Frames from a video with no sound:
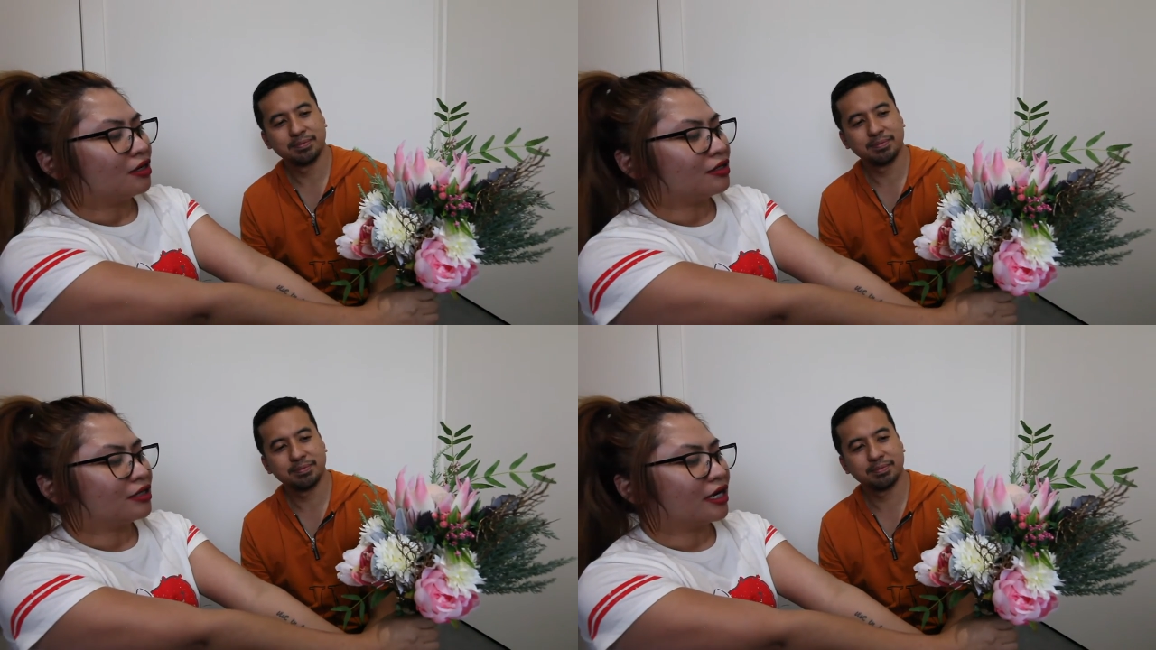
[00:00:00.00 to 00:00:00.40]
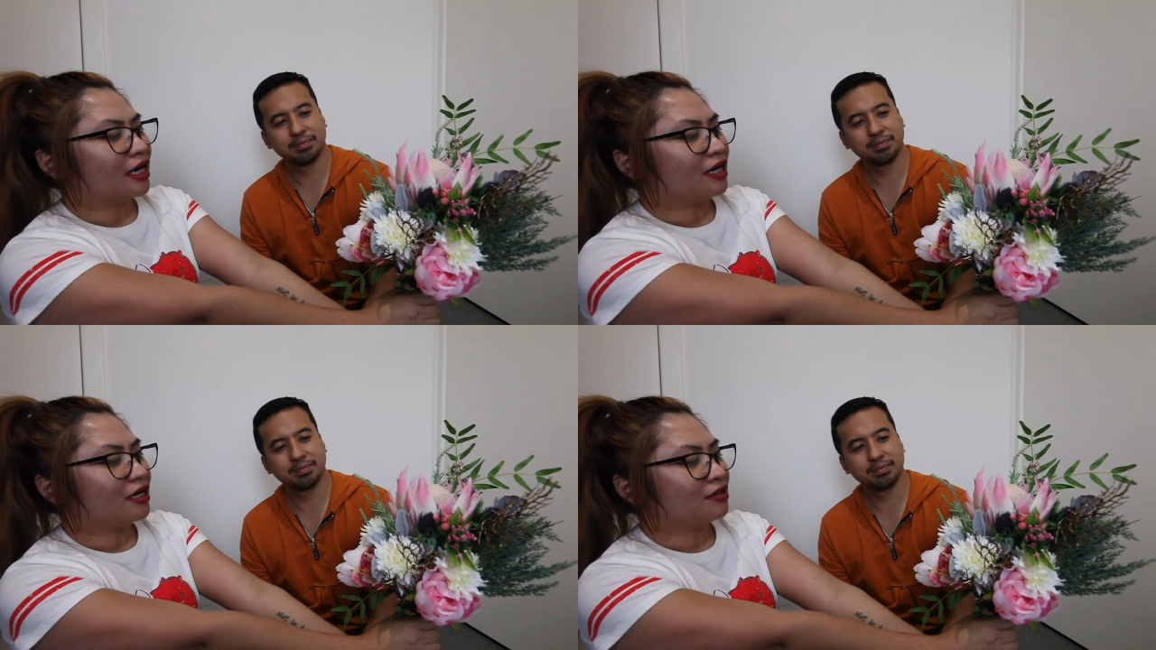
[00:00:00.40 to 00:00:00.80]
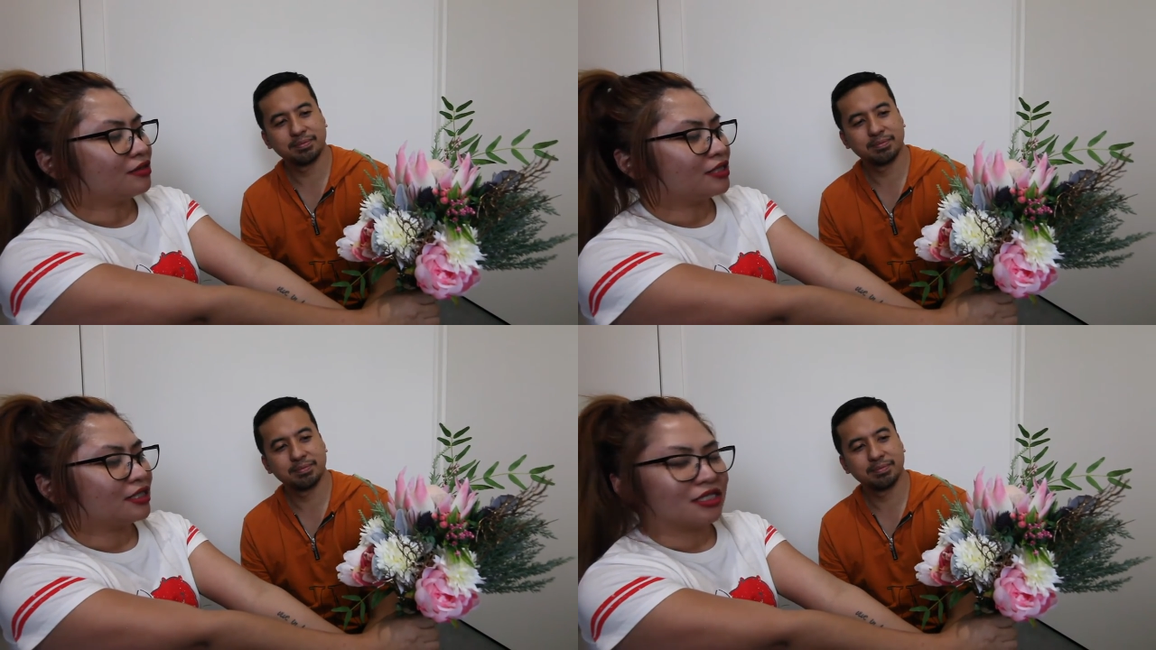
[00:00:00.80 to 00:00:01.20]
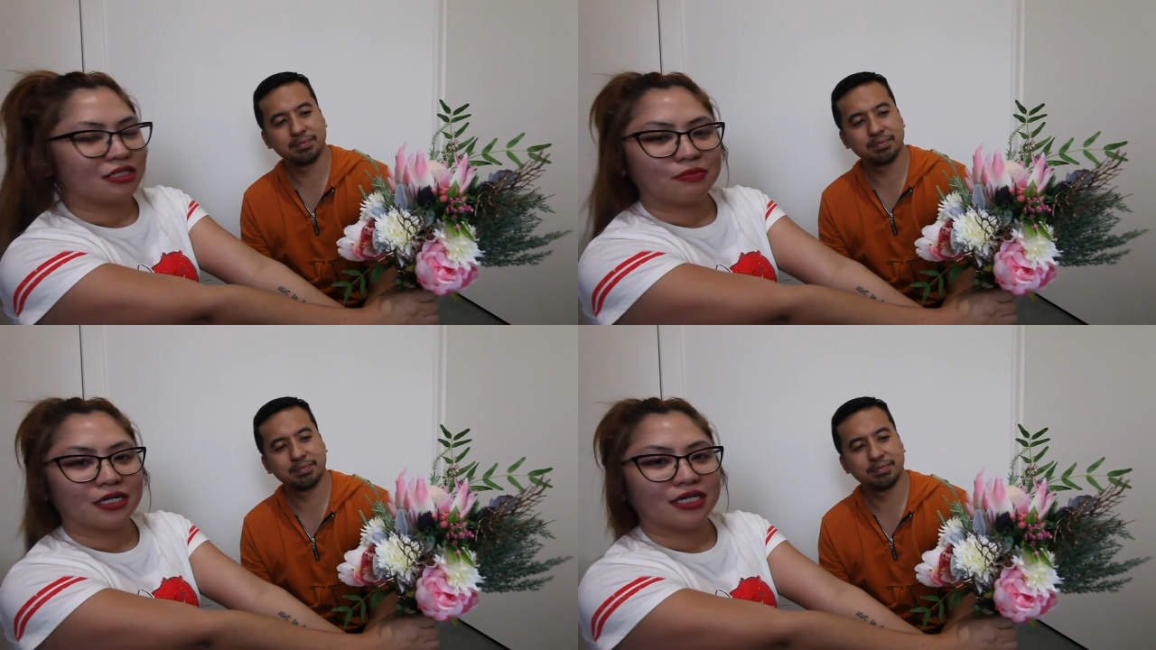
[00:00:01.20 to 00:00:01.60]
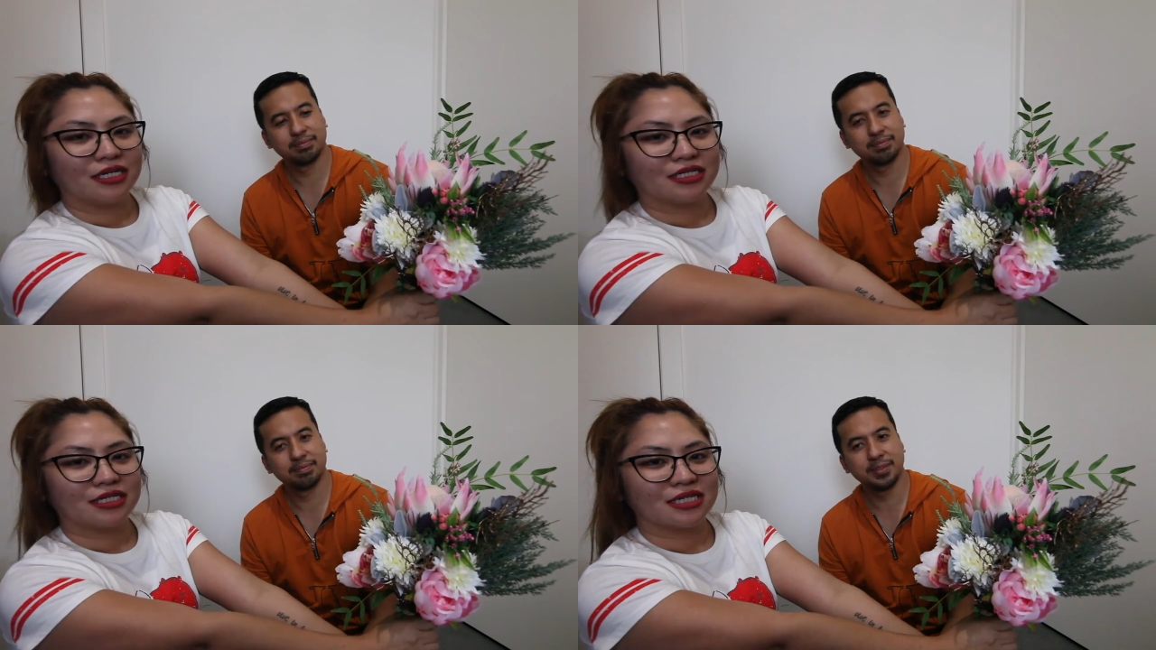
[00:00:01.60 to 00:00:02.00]
Speaker 1: on our house and display
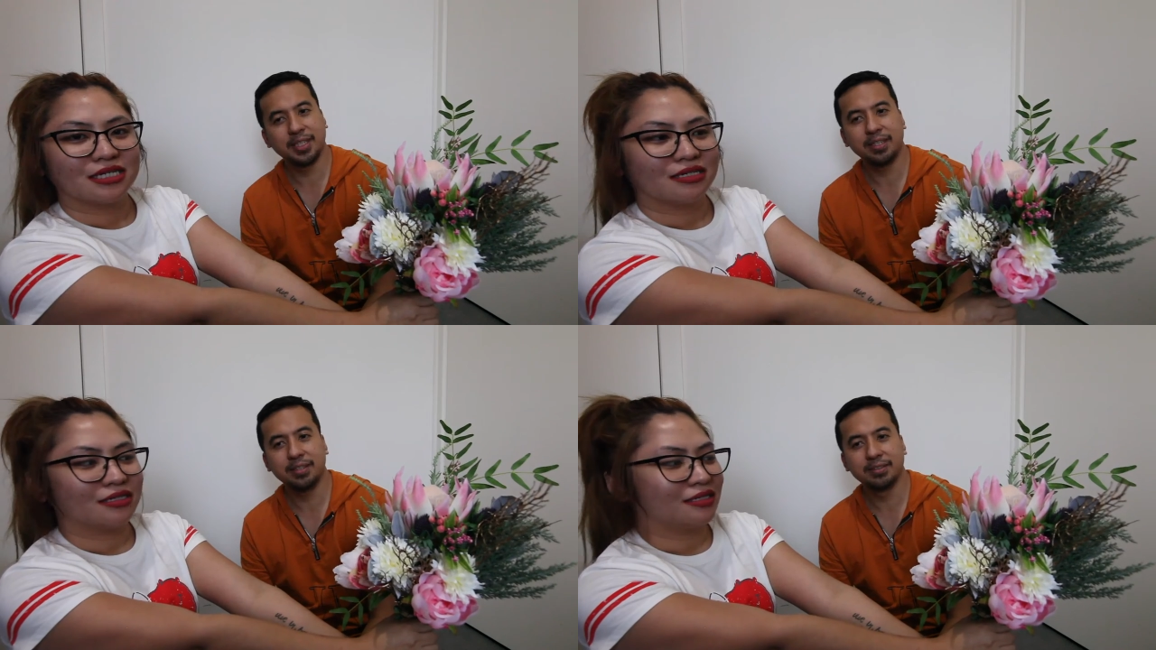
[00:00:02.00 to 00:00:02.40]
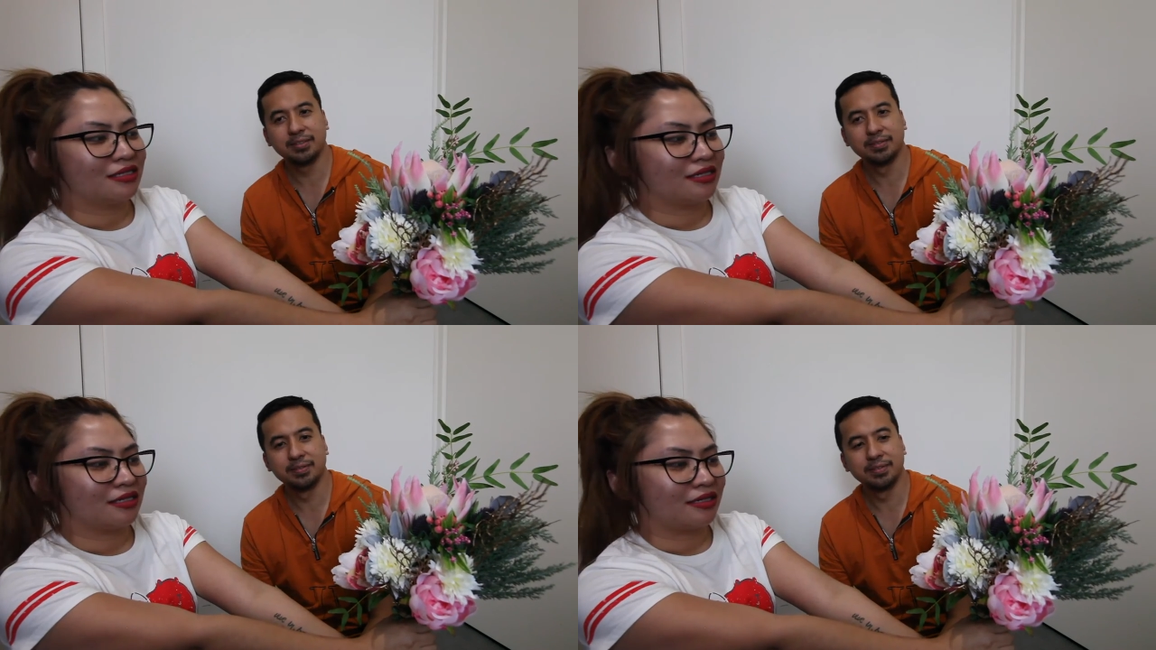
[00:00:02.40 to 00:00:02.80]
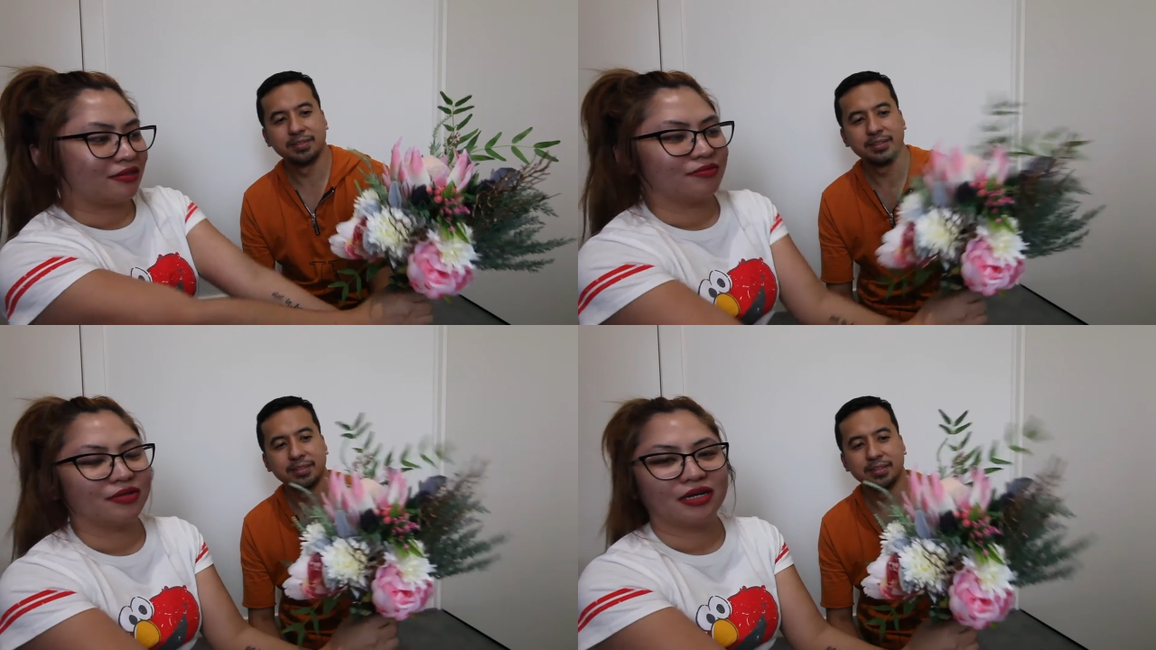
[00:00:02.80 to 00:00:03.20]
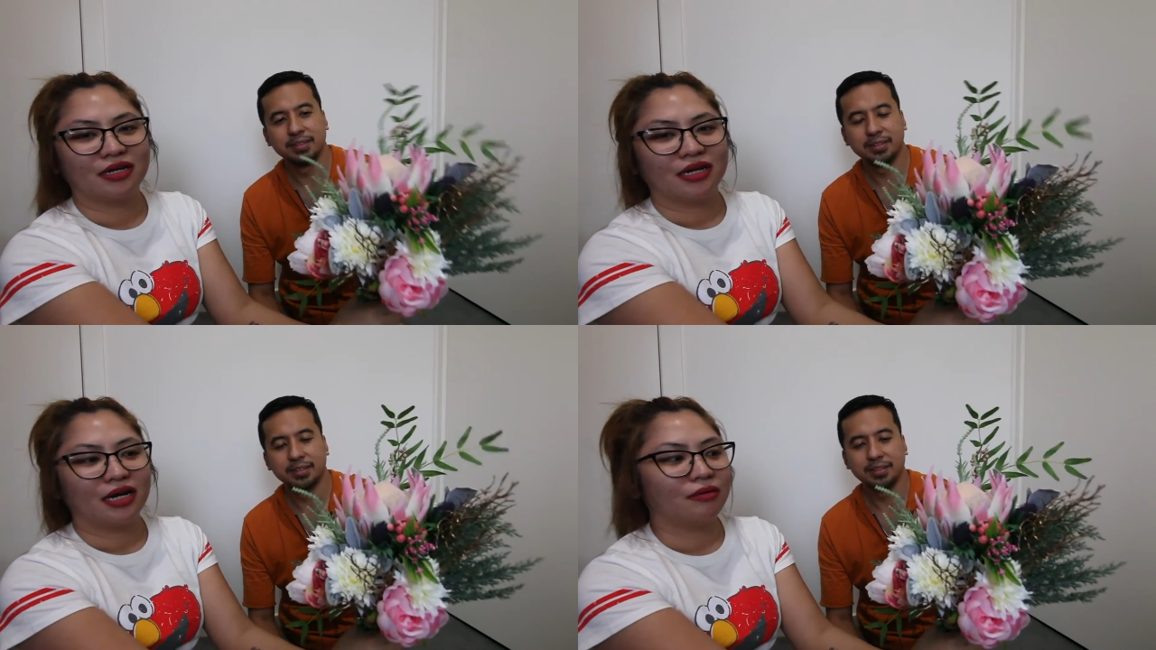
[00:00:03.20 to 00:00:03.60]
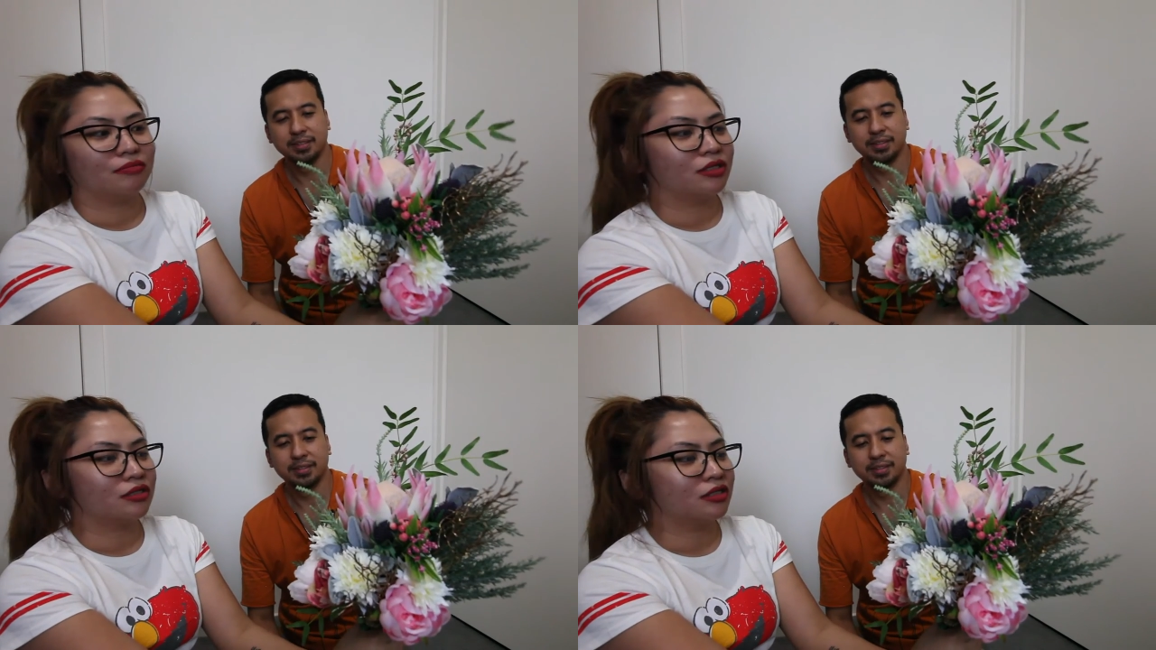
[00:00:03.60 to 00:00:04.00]
it. Yeah, I'm
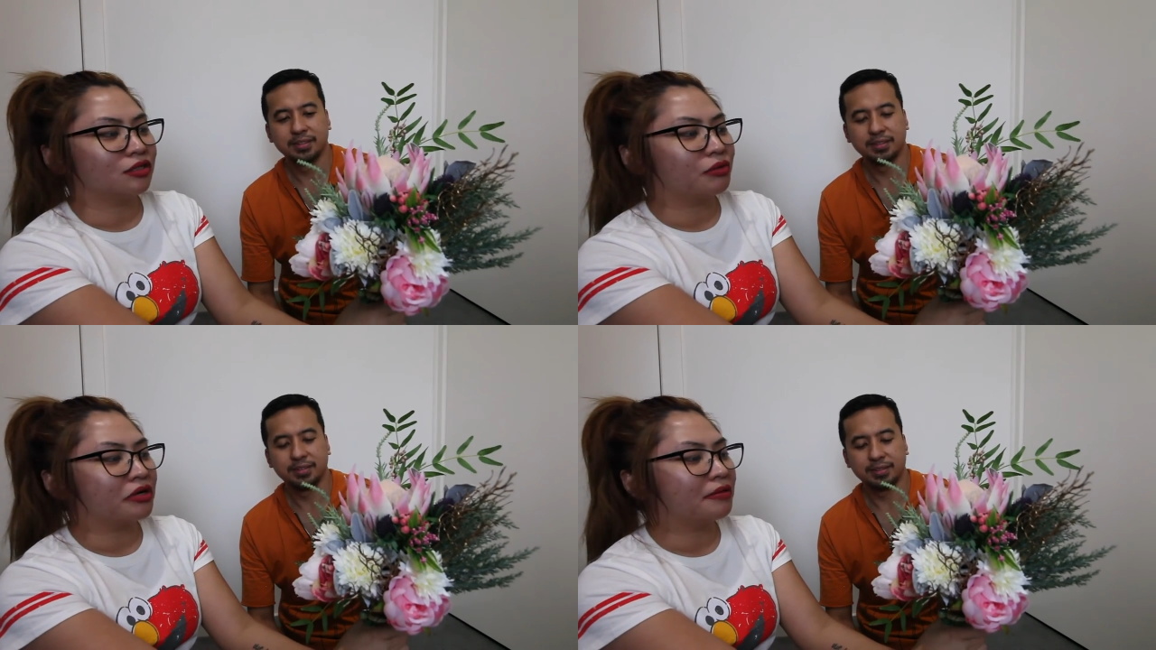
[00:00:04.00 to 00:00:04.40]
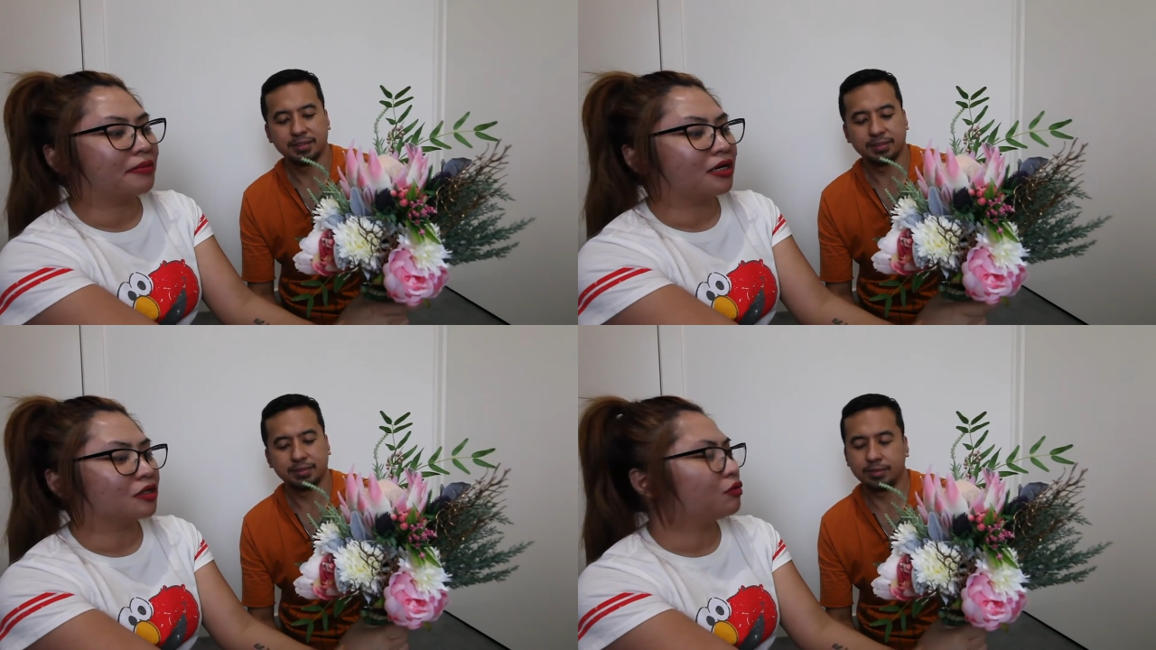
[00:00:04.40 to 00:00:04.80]
not gonna worry about